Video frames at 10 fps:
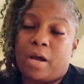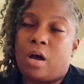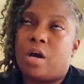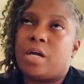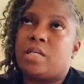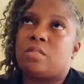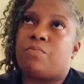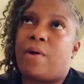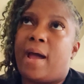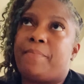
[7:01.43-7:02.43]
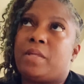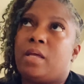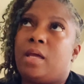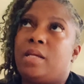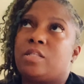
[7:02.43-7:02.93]
car is wrapped
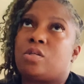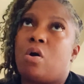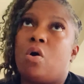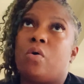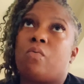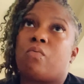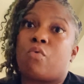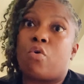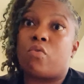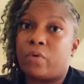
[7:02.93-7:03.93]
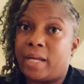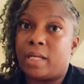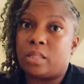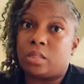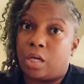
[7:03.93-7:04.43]
and it's called
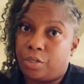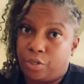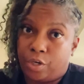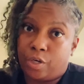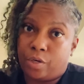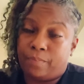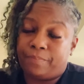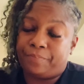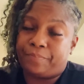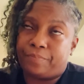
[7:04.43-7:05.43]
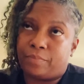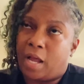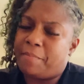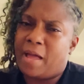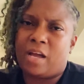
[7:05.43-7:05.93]
Roaring Thunder.
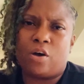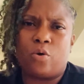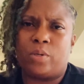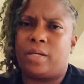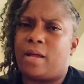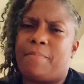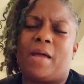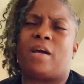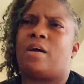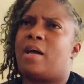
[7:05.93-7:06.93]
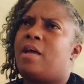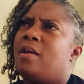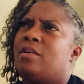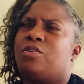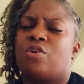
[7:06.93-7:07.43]
I'm not gonna hold it. I'm not gonna,
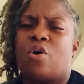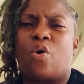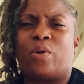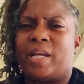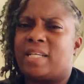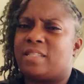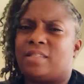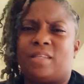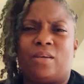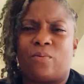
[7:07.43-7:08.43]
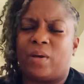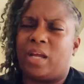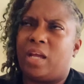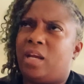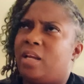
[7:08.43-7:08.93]
hold it as a
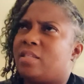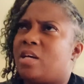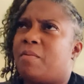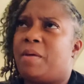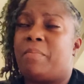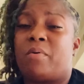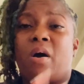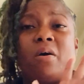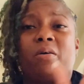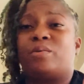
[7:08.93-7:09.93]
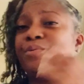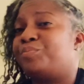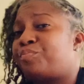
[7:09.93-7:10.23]
secret and tell people, oh,